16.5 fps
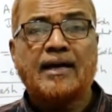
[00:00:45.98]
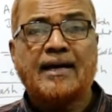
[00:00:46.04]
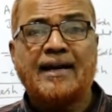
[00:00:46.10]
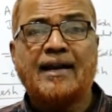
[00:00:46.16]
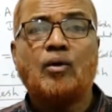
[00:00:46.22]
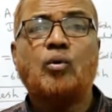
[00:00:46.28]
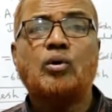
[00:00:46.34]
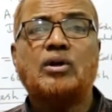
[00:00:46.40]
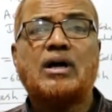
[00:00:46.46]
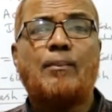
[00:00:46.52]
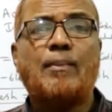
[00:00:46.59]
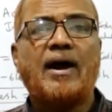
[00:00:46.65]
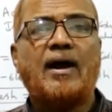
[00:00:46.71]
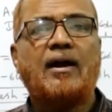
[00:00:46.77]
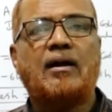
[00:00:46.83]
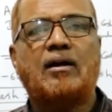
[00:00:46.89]
get a good
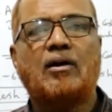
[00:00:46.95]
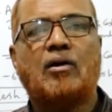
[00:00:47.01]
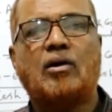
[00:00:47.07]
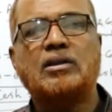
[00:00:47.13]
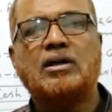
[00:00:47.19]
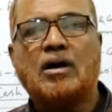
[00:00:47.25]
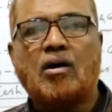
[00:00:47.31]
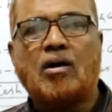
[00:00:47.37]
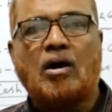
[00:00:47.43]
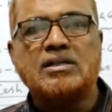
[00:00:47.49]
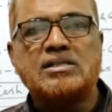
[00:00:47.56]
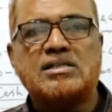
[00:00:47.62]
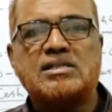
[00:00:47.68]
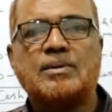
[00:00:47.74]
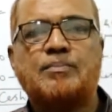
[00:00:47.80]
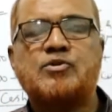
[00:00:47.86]
command on the
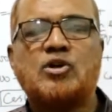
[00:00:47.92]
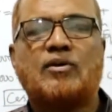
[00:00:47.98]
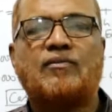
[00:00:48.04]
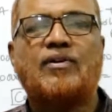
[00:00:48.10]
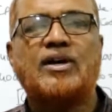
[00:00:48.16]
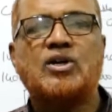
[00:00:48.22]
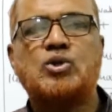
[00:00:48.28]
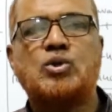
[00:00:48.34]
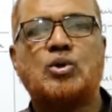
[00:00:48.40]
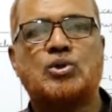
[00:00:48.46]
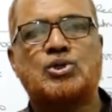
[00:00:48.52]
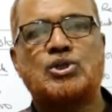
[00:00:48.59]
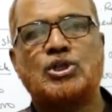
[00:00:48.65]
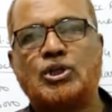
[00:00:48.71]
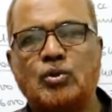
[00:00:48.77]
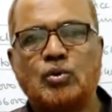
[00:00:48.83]
concept of
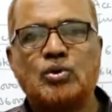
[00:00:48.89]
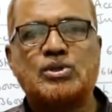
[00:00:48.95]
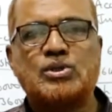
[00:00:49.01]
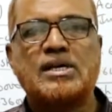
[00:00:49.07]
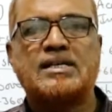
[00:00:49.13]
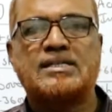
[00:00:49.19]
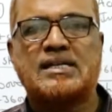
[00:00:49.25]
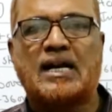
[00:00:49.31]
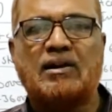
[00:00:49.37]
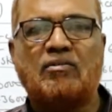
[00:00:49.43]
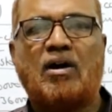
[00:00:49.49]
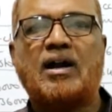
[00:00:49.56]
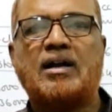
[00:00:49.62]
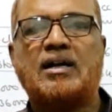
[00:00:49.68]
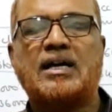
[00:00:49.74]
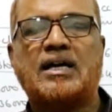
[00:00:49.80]
ratios, uses,
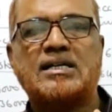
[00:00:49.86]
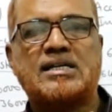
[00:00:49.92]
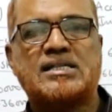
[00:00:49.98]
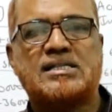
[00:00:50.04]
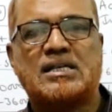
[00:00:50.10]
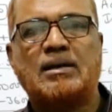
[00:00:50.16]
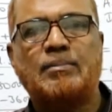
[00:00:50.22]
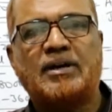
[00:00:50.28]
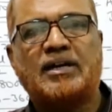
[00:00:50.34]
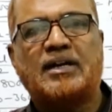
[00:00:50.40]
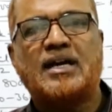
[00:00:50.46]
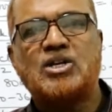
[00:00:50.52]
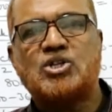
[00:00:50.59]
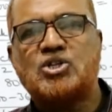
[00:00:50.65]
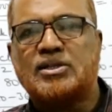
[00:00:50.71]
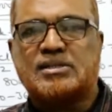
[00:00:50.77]
advantages,
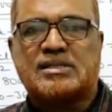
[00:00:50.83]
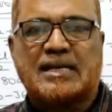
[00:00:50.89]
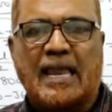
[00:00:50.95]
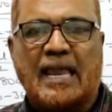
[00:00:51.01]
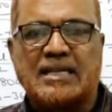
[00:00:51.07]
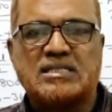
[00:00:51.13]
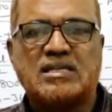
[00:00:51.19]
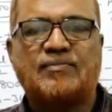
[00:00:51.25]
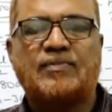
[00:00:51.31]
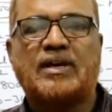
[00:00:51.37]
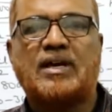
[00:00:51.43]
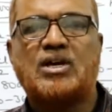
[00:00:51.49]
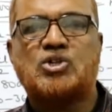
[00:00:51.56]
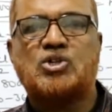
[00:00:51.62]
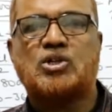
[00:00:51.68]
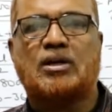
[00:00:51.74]
limitations,
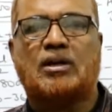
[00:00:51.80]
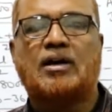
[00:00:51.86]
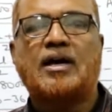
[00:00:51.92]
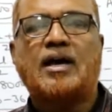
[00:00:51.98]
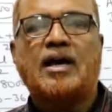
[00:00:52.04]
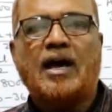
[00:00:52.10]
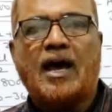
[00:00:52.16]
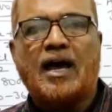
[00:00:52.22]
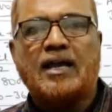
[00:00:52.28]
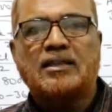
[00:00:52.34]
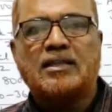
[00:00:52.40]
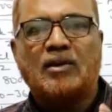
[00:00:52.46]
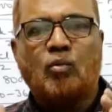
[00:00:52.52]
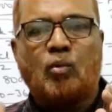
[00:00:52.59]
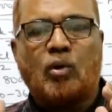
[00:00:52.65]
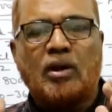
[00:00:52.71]
classification,
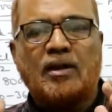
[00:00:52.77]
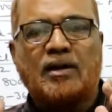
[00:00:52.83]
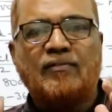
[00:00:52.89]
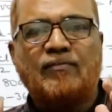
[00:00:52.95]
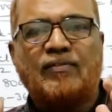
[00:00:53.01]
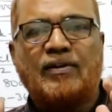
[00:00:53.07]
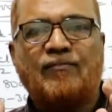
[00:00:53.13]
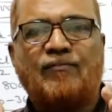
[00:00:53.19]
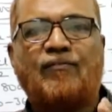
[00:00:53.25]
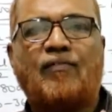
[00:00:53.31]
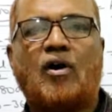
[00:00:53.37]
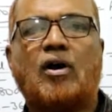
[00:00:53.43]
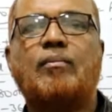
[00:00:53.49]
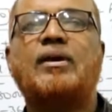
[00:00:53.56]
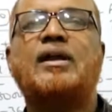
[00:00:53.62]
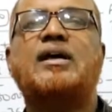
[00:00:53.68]
and then what are the different
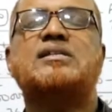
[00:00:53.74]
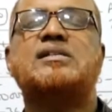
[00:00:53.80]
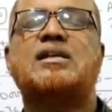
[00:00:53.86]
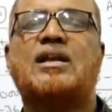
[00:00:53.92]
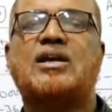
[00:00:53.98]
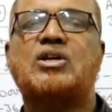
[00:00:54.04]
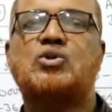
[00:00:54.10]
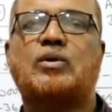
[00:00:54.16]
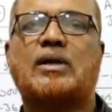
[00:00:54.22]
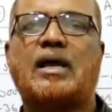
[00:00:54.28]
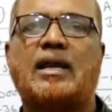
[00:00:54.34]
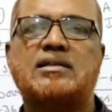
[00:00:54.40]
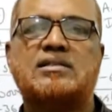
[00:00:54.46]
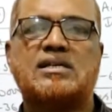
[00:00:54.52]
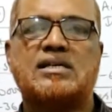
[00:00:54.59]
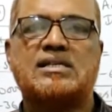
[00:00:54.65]
formulas in ratio
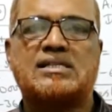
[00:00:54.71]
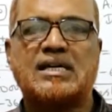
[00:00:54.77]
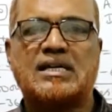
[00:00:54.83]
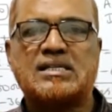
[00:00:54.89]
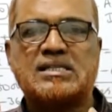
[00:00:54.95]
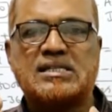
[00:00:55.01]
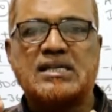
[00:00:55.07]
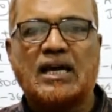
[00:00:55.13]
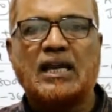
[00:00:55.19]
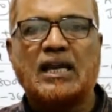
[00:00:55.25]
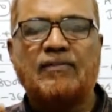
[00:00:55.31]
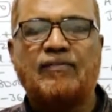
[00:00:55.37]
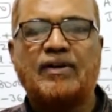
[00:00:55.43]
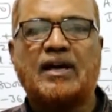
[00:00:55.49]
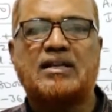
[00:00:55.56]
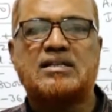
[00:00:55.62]
analysis, their
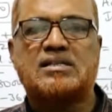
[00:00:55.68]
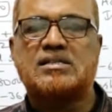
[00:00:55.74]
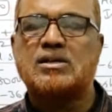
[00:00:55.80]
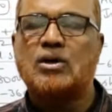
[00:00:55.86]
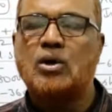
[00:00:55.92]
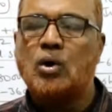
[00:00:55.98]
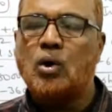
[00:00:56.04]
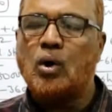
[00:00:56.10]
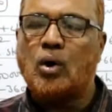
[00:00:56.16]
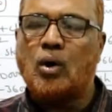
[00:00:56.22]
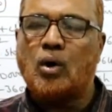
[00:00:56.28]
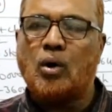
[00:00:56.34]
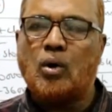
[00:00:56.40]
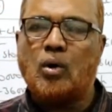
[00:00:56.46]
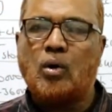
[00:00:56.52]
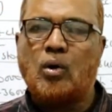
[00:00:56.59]
significance
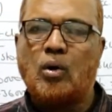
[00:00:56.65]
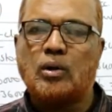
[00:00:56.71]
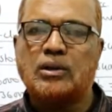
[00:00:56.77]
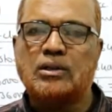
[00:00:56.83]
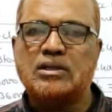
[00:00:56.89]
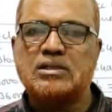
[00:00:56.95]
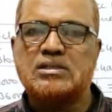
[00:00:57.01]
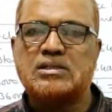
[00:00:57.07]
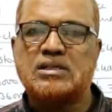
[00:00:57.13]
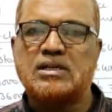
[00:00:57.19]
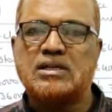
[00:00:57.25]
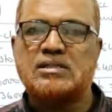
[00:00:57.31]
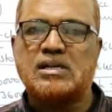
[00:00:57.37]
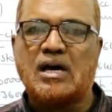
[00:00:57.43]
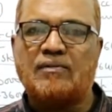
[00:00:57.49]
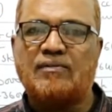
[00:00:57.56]
all these
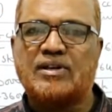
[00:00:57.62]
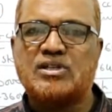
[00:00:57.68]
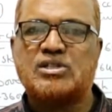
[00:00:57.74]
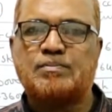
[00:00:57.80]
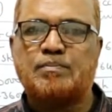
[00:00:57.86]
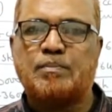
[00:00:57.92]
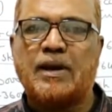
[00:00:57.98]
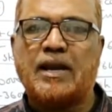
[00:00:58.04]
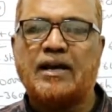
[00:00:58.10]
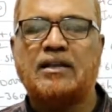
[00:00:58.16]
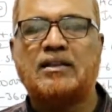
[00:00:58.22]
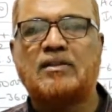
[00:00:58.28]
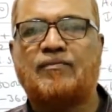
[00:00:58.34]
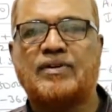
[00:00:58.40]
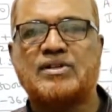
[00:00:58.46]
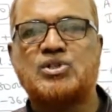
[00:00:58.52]
things I've
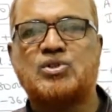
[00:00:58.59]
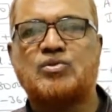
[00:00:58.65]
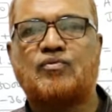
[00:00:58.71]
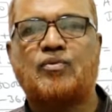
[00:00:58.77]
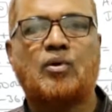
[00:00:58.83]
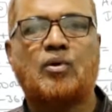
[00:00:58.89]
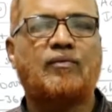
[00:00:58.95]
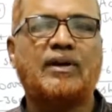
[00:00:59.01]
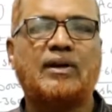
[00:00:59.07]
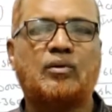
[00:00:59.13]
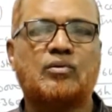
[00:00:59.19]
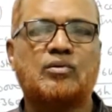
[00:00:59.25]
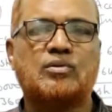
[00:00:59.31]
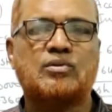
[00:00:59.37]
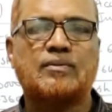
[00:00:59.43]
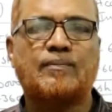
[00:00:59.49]
explained the first four
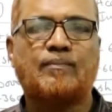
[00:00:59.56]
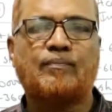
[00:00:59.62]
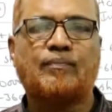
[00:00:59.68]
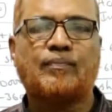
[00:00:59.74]
videos.